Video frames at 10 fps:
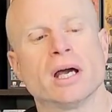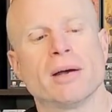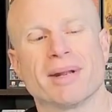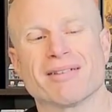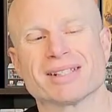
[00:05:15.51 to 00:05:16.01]

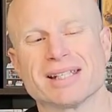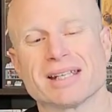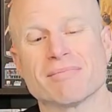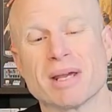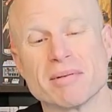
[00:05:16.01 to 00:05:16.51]
And I was
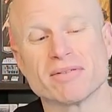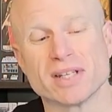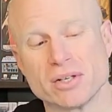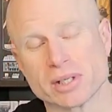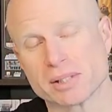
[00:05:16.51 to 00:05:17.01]
thinking maybe if
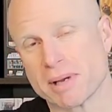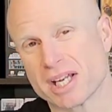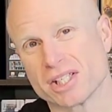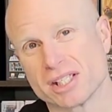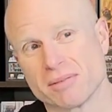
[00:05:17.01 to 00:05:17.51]
they do
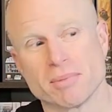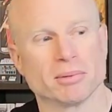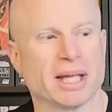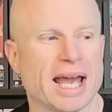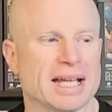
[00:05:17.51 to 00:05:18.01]
expansions to be
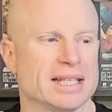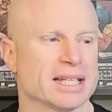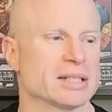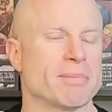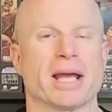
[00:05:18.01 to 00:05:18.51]
able to add the
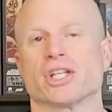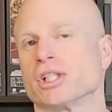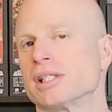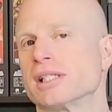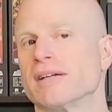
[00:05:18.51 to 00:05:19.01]

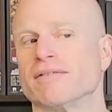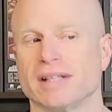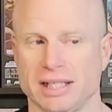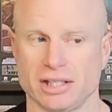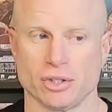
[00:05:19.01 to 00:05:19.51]
expansion stuff
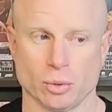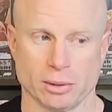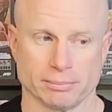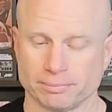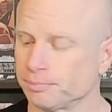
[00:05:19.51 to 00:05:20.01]
into
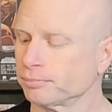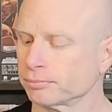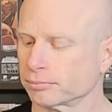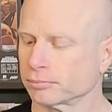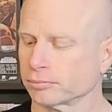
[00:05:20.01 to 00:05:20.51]
them.
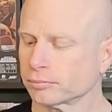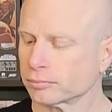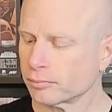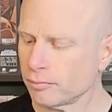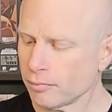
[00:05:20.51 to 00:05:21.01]

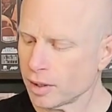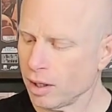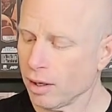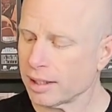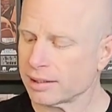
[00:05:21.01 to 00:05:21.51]

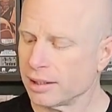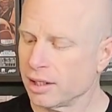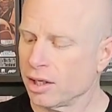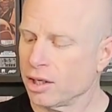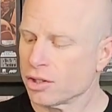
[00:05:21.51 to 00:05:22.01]
All right,
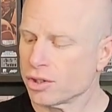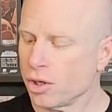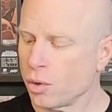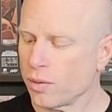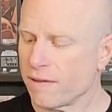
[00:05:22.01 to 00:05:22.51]

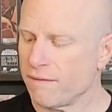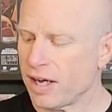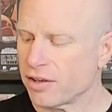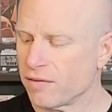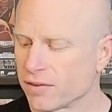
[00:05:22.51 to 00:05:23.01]
so the
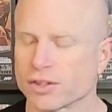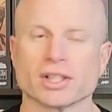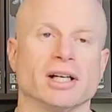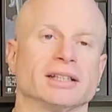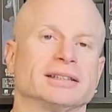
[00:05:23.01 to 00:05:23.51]
value versus
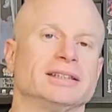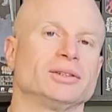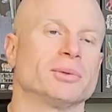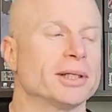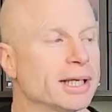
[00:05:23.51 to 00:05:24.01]
cost. This
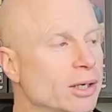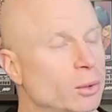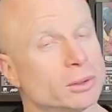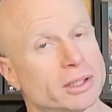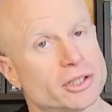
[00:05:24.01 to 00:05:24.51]
is where you got to
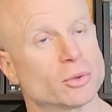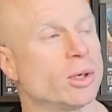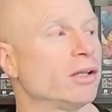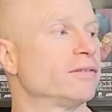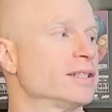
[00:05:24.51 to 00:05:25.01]
hold on to your
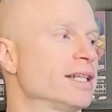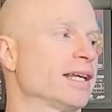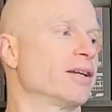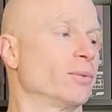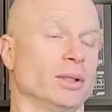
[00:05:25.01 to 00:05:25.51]
wallet for a
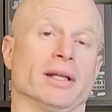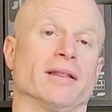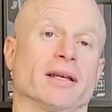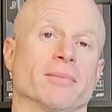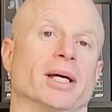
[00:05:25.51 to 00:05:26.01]
second and really
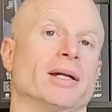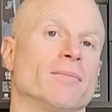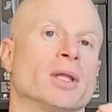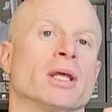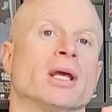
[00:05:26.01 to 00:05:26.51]
think about
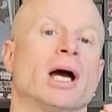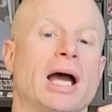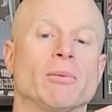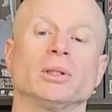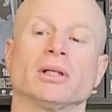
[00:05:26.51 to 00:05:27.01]
it.
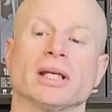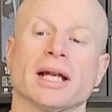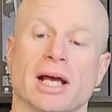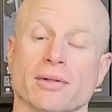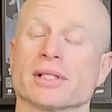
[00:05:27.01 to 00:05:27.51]
I would look at
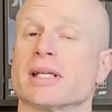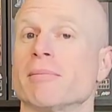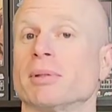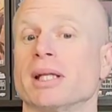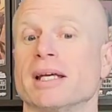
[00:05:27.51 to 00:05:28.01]
how this
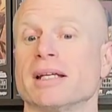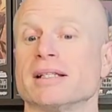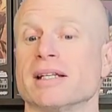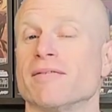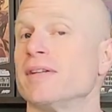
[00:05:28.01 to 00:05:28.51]
game
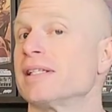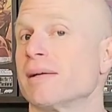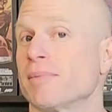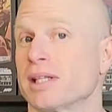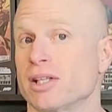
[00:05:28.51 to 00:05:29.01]
plays and if it's
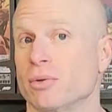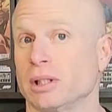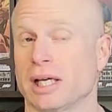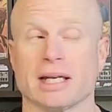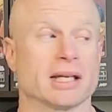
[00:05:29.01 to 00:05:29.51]
something that you would
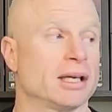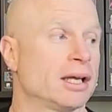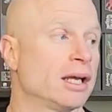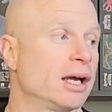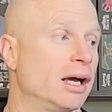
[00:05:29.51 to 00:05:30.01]
like.
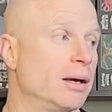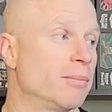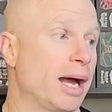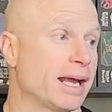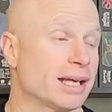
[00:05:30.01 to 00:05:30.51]

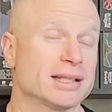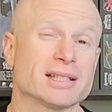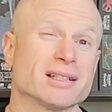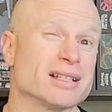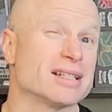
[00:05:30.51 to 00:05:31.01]
I got
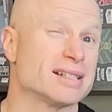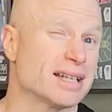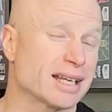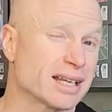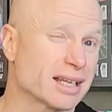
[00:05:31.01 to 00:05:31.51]
this on the
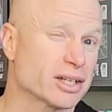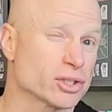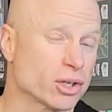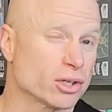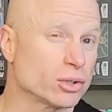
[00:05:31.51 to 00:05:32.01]
second
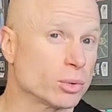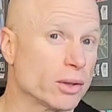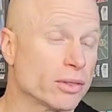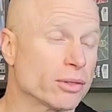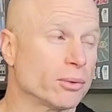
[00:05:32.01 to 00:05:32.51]
Kickstarter
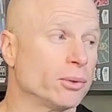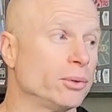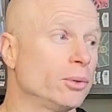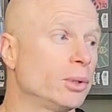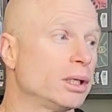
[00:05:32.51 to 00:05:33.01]
run
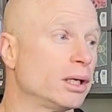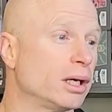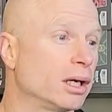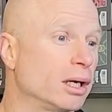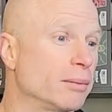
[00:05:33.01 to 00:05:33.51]
through.
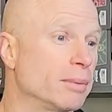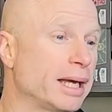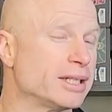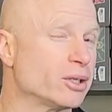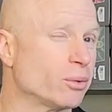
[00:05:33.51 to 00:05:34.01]

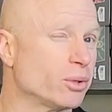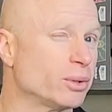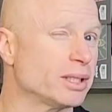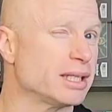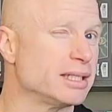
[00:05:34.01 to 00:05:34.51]
I don't know
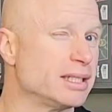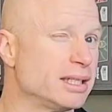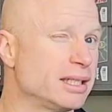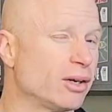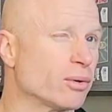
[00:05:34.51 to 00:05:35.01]
what they
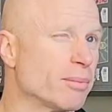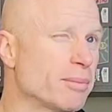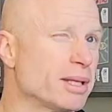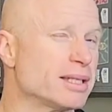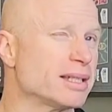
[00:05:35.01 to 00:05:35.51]
did, or
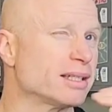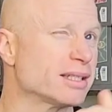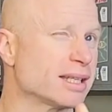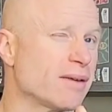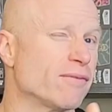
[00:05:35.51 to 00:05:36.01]
maybe they sent it
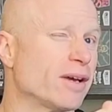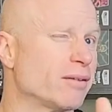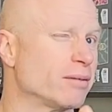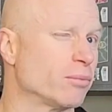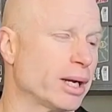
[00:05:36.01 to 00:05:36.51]
to
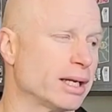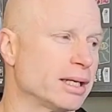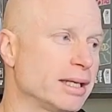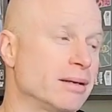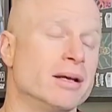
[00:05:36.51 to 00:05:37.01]
GameFound and ran it
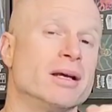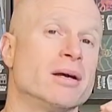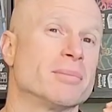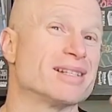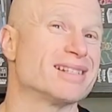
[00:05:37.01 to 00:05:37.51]
again,
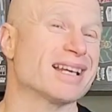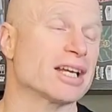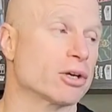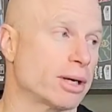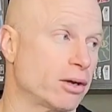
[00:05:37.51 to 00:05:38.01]
but the
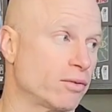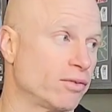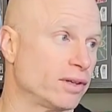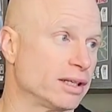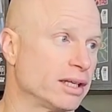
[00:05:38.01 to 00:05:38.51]
second
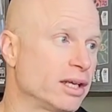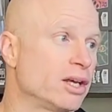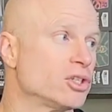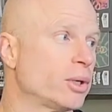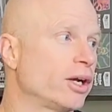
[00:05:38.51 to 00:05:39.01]
crowdfunding.
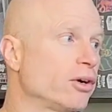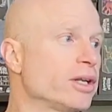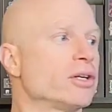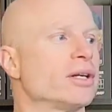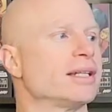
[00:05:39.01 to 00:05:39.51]
So I'd
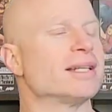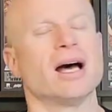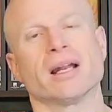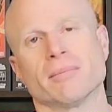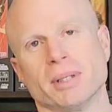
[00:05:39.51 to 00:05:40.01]
already heard a
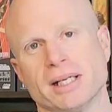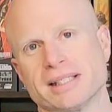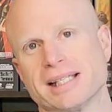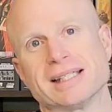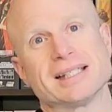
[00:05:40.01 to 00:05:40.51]
ton of buzz.
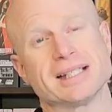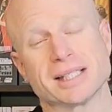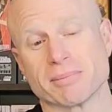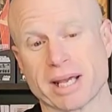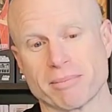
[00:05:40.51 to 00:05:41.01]
I'd seen
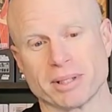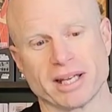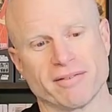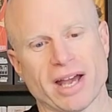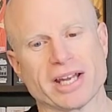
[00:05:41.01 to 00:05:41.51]
some
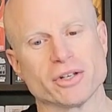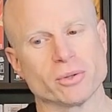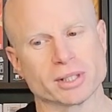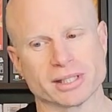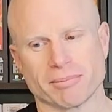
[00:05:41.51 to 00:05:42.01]
gameplay of it. I knew
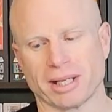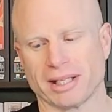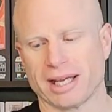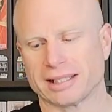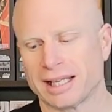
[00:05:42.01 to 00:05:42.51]
it was something I
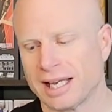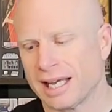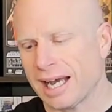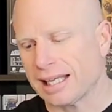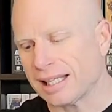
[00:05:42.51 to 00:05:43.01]
liked.
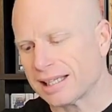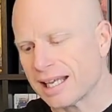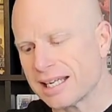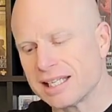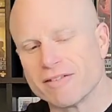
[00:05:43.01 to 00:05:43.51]
I liked the
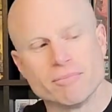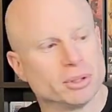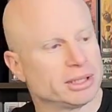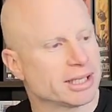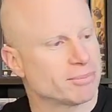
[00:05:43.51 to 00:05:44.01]
idea of
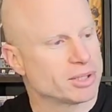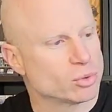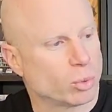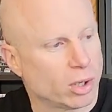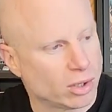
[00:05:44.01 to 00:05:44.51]
building up these
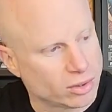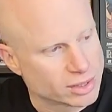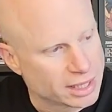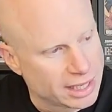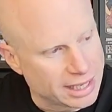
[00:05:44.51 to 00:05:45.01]

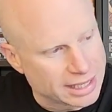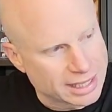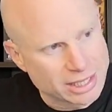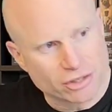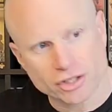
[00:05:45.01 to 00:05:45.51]
walls and
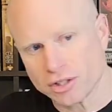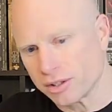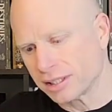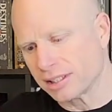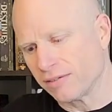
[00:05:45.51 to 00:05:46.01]
getting your
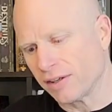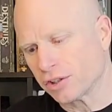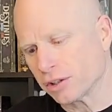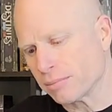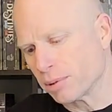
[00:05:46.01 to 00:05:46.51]
turrets and
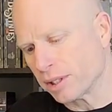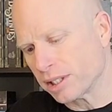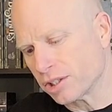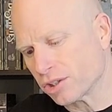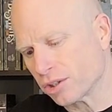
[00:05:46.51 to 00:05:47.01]
eventually putting
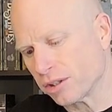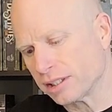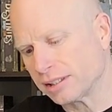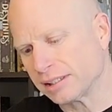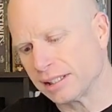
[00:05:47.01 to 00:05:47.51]
in
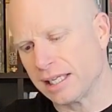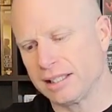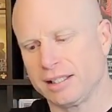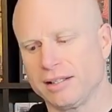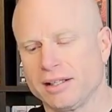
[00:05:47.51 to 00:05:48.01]
turrets
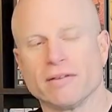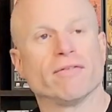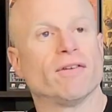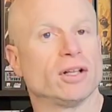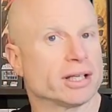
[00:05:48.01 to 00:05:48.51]
and that
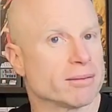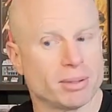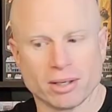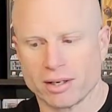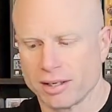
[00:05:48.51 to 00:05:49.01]
falling
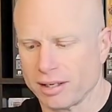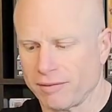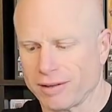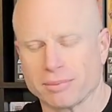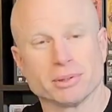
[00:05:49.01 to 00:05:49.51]
apart. I
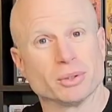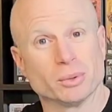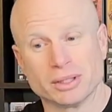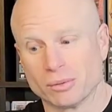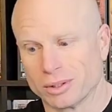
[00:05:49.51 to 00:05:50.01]
forgot to put the
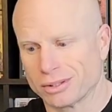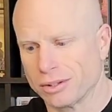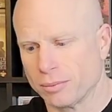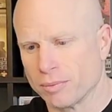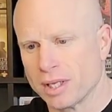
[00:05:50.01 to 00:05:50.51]
wood in the walls
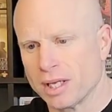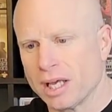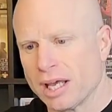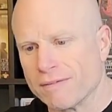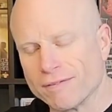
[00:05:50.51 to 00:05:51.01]
too.
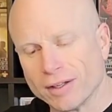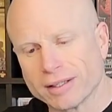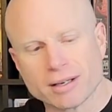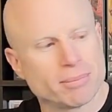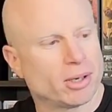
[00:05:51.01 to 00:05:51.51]
And
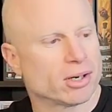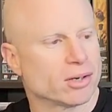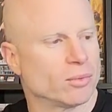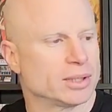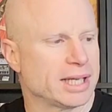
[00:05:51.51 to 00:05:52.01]
falling
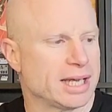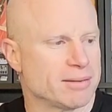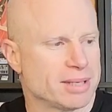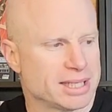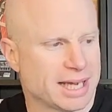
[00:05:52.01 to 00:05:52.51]
apart when the
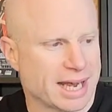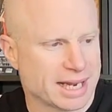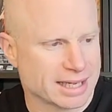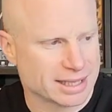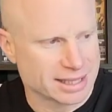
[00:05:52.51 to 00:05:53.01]
enemy
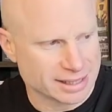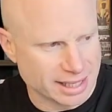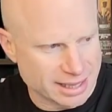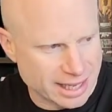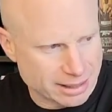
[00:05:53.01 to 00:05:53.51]
attack and things
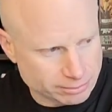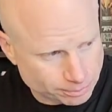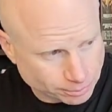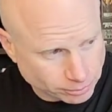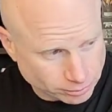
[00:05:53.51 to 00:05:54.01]
like that.